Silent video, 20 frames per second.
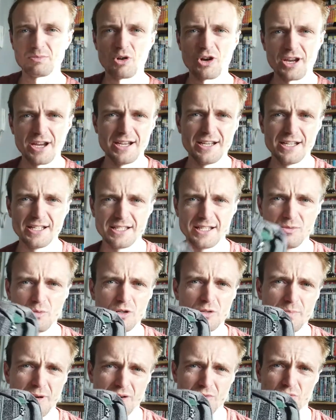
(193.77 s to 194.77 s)
as my EDC
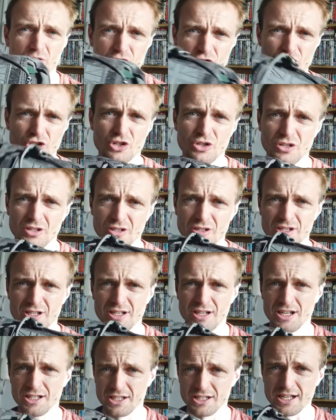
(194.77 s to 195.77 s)
wood pouch.
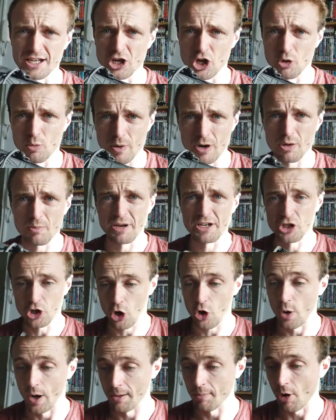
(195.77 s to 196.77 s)
As I said, when I mean
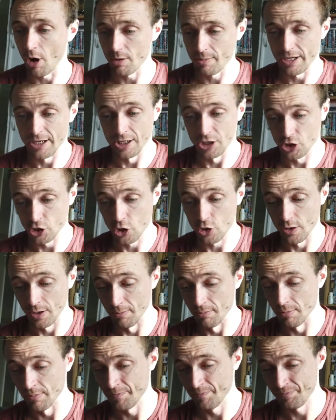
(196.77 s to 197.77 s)
time, I mean it's
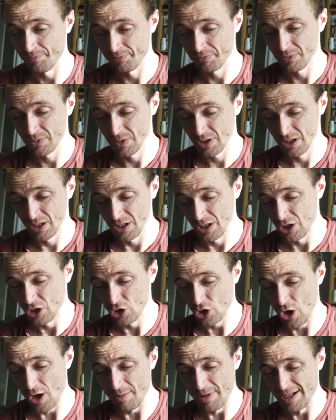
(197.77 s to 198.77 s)
time.
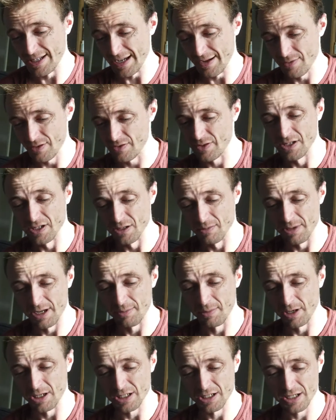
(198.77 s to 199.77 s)
Time means everything to
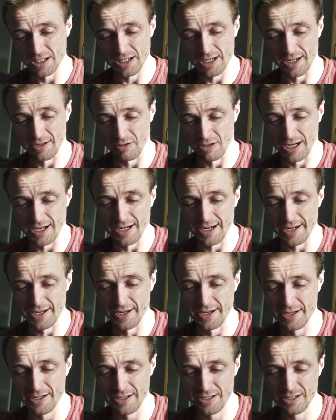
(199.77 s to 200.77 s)
me personally
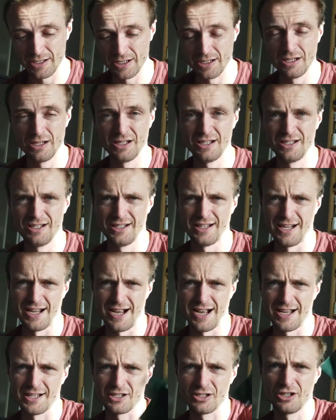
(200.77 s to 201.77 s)
lately.
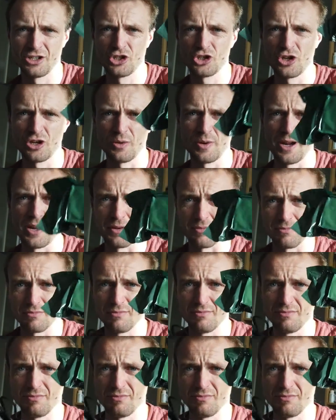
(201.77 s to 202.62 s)
And straight away,